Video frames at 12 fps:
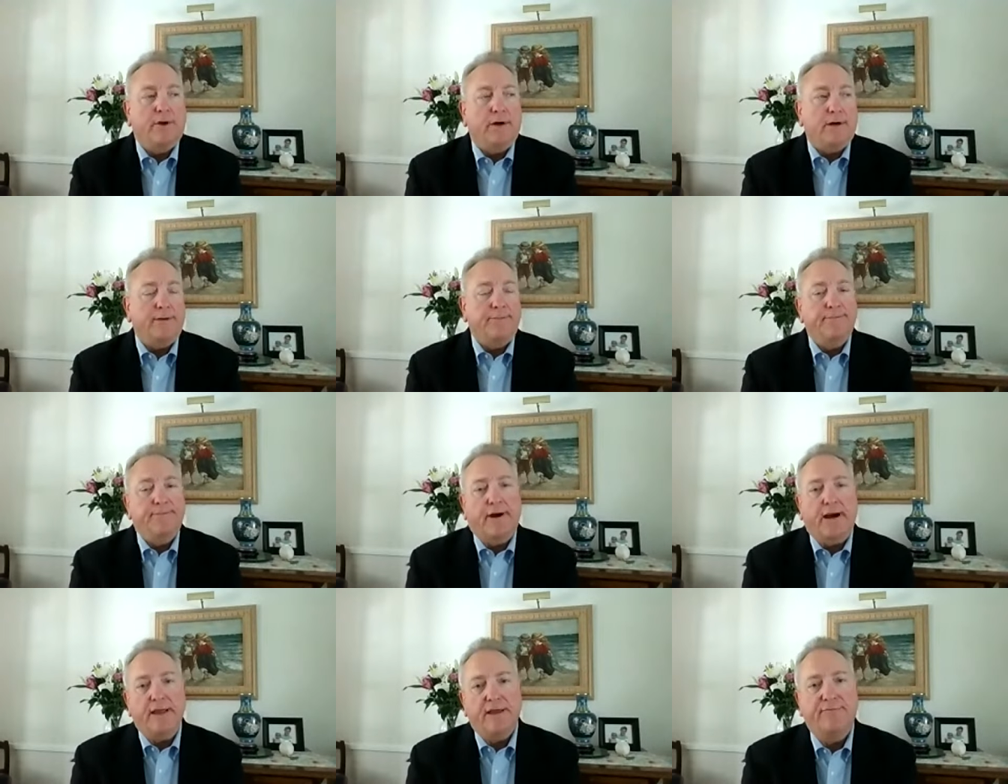um,
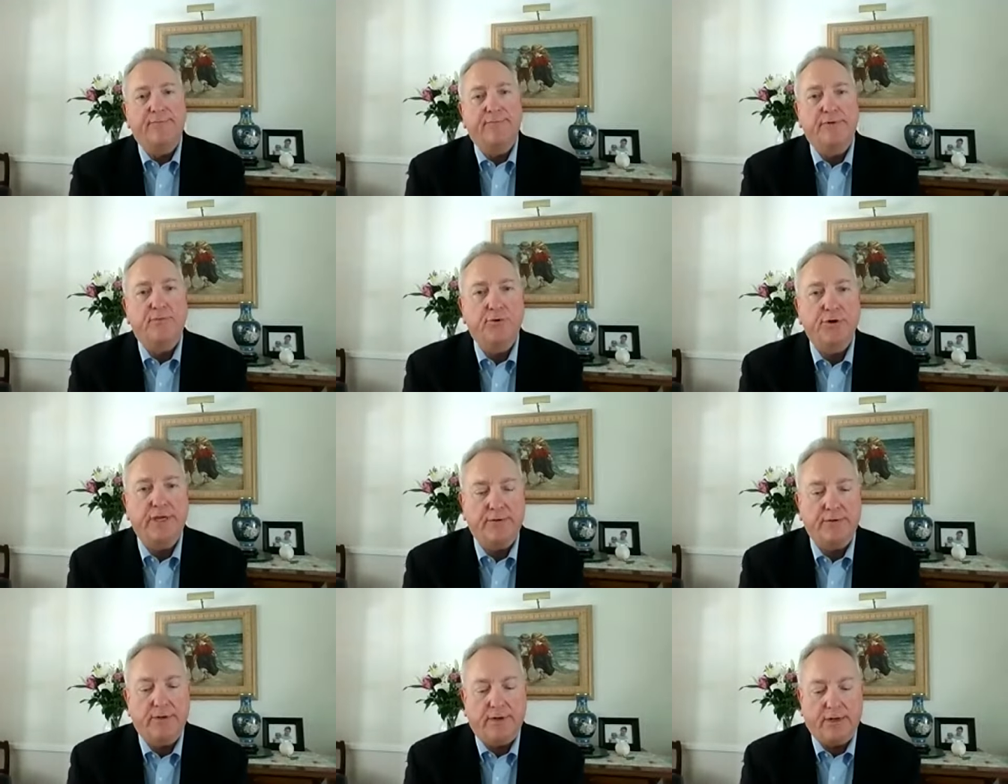I have been
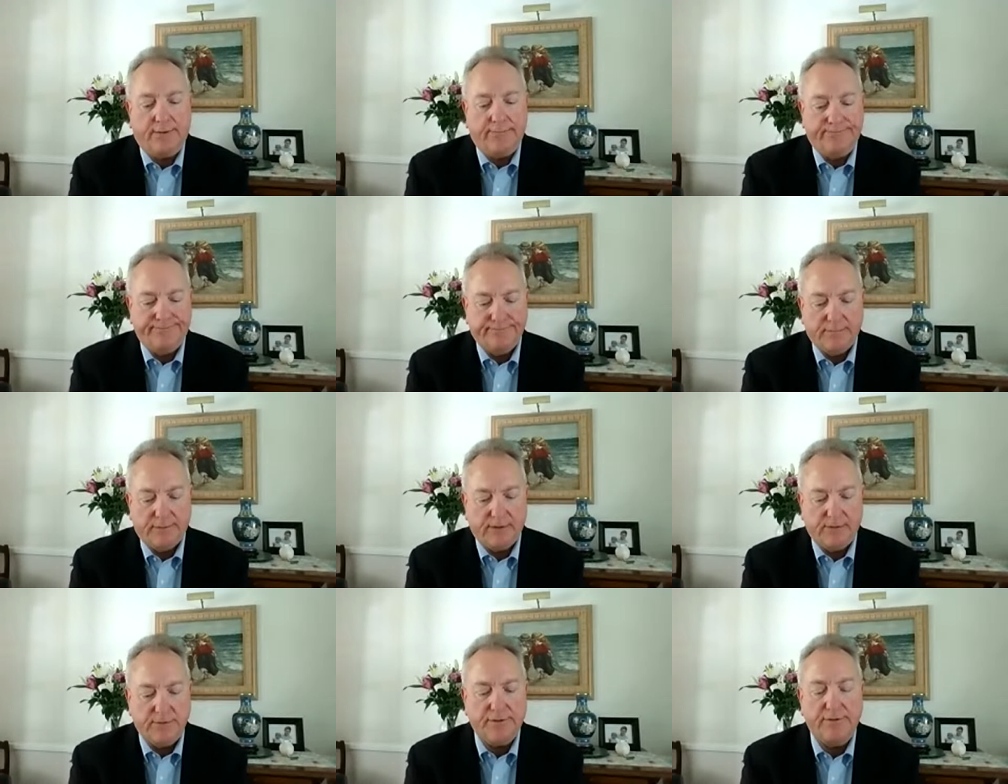working um,
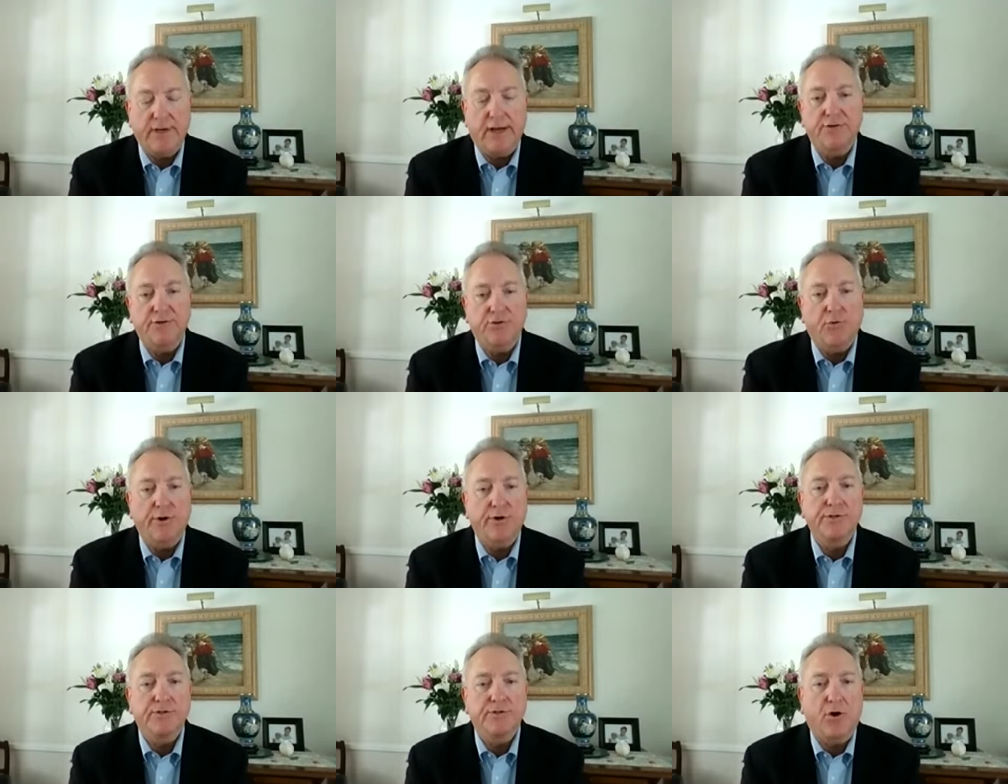with doctors,
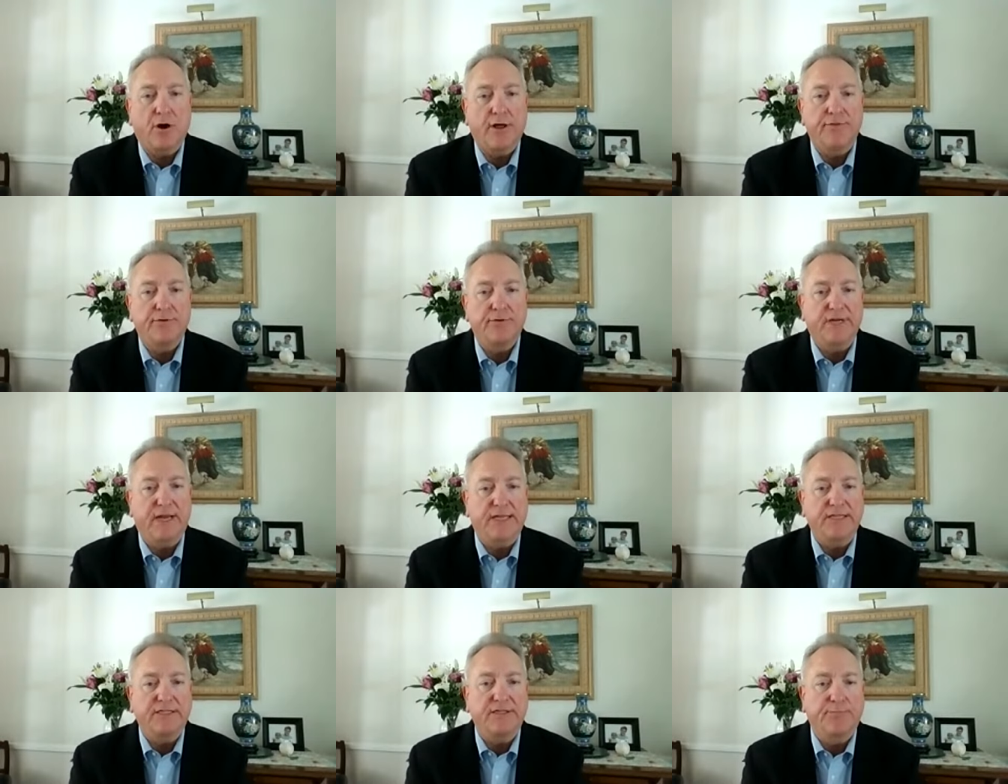lawyers, authors, and
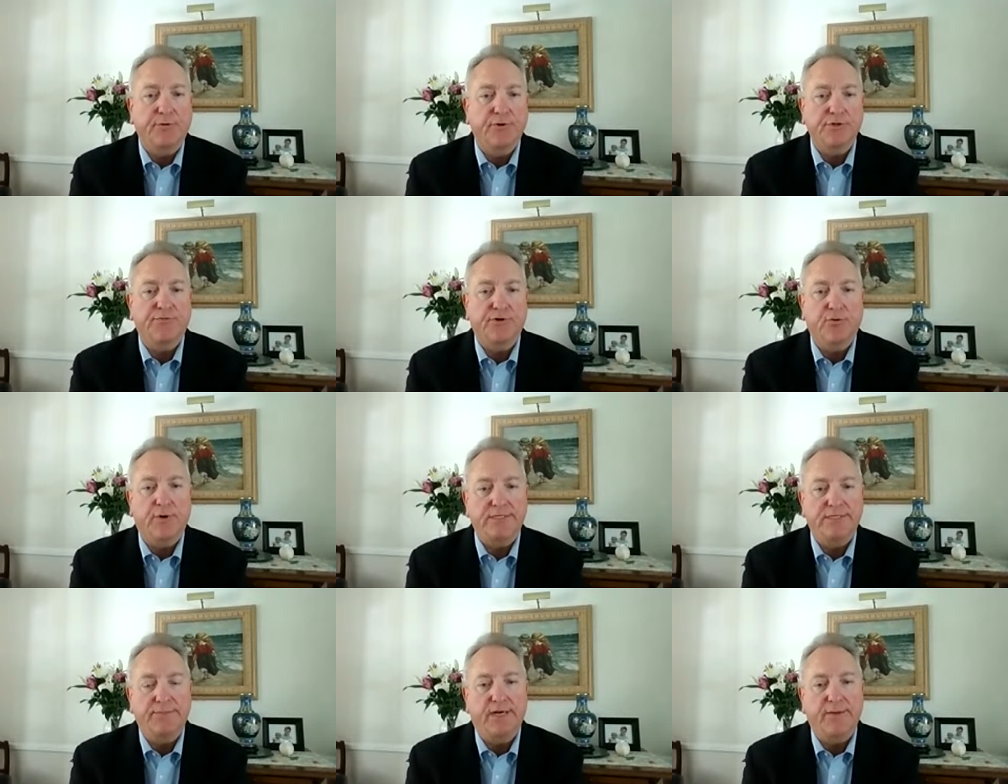entrepreneurs for quite
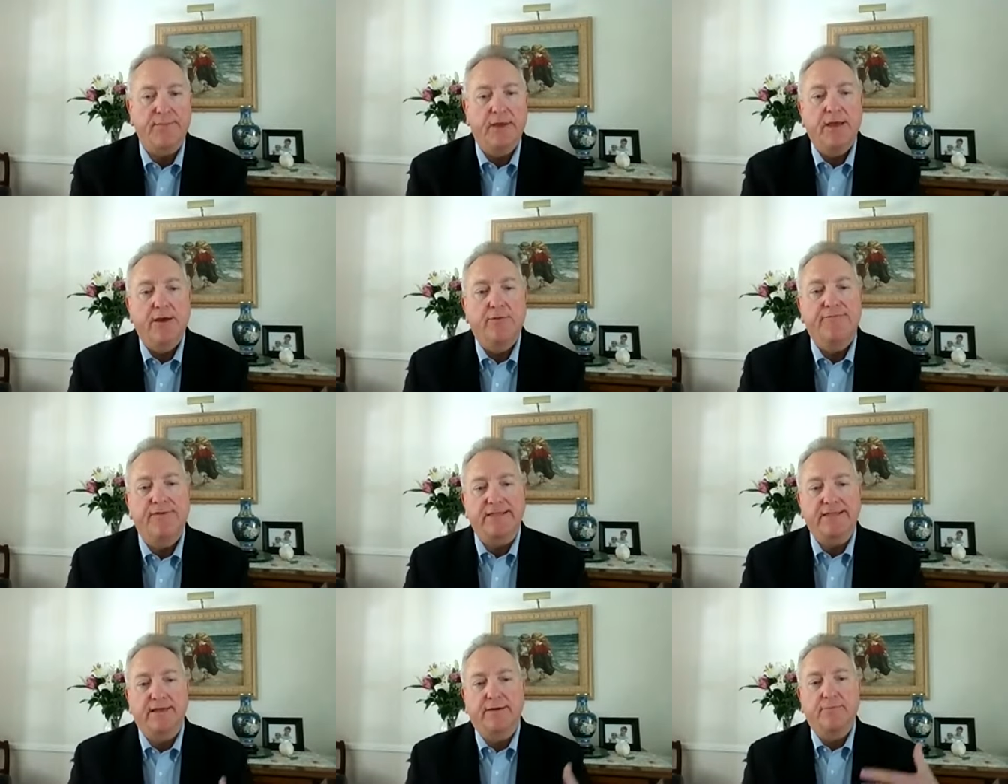some time. In
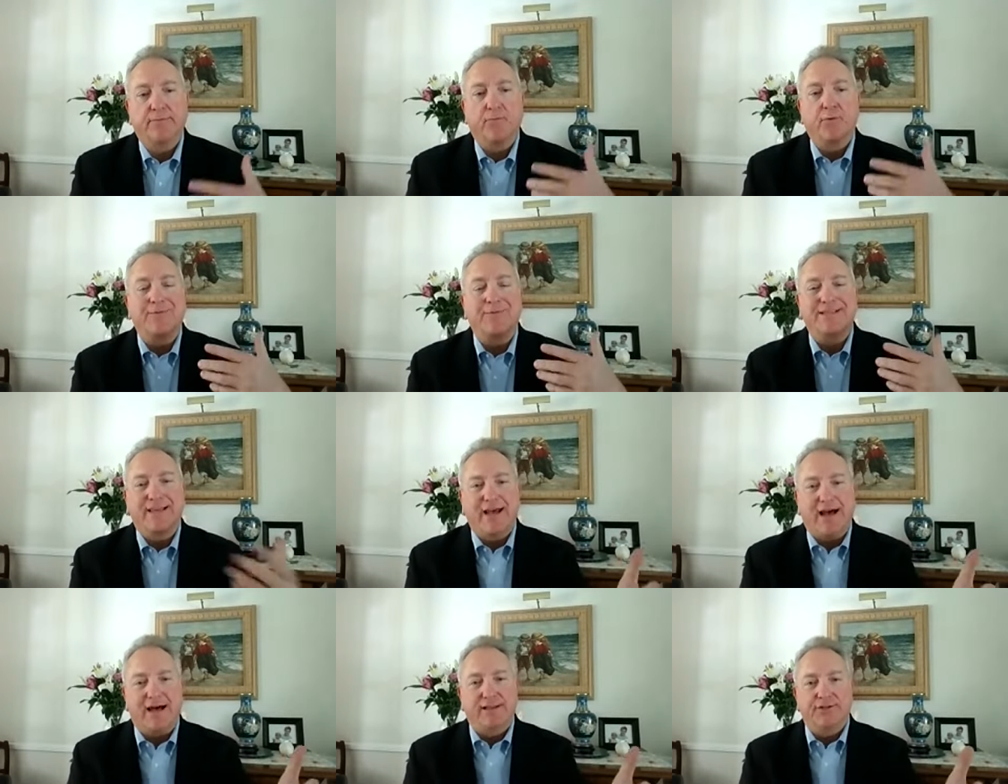fact, when I was in
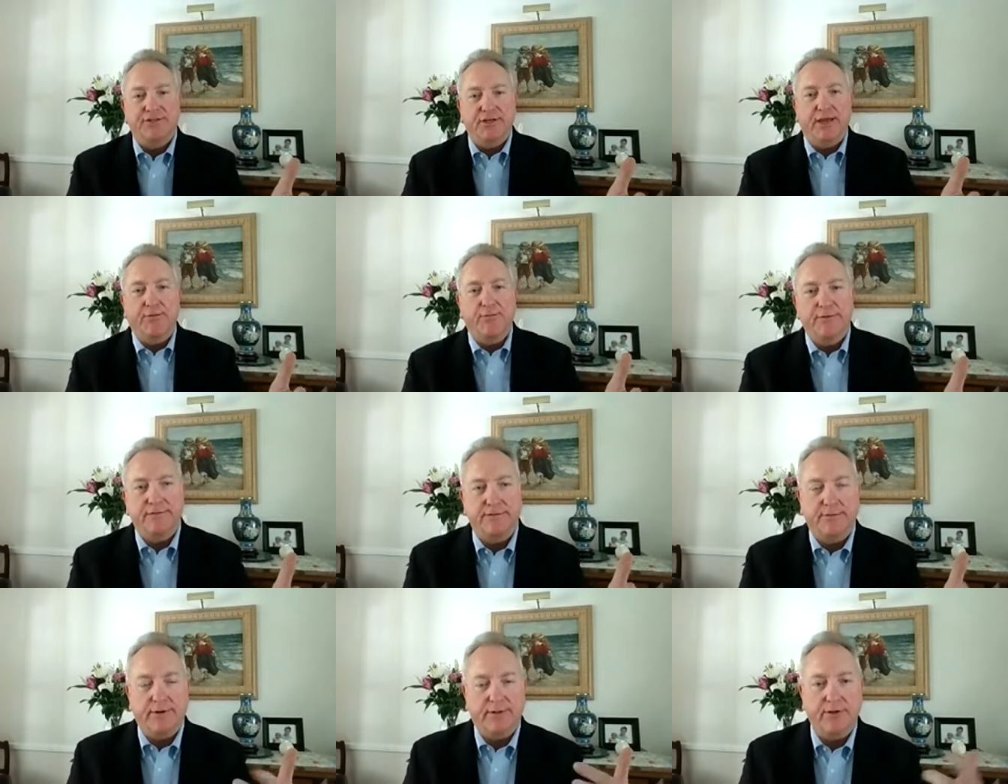college, I went
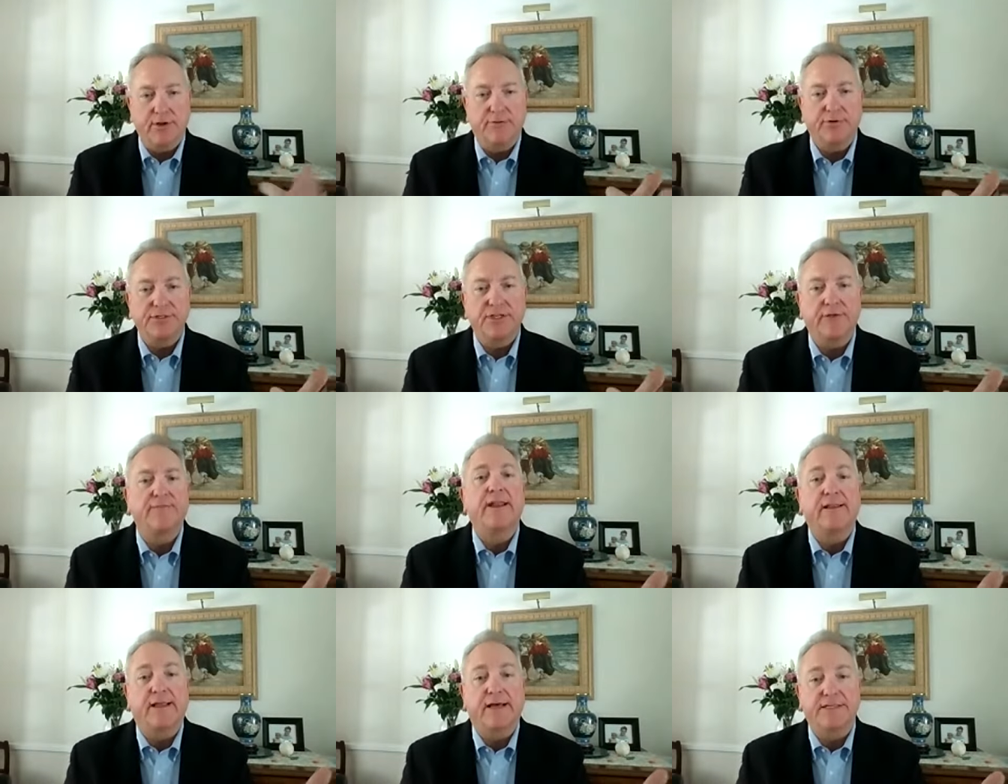to uh, the University of
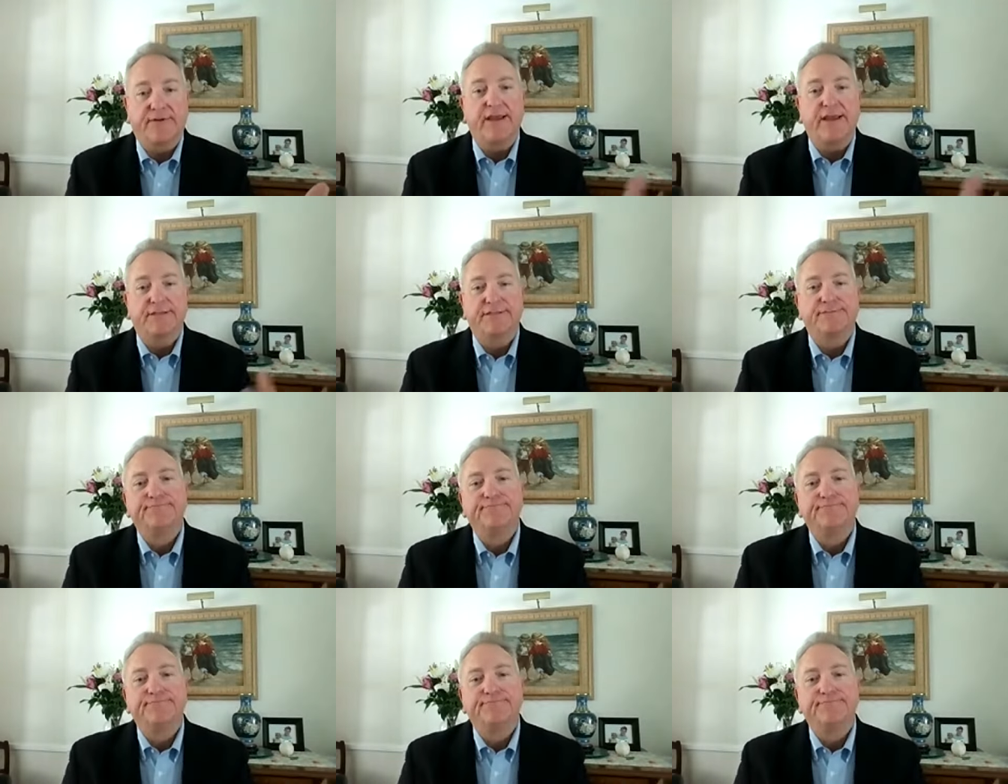Nevada, Las Vegas,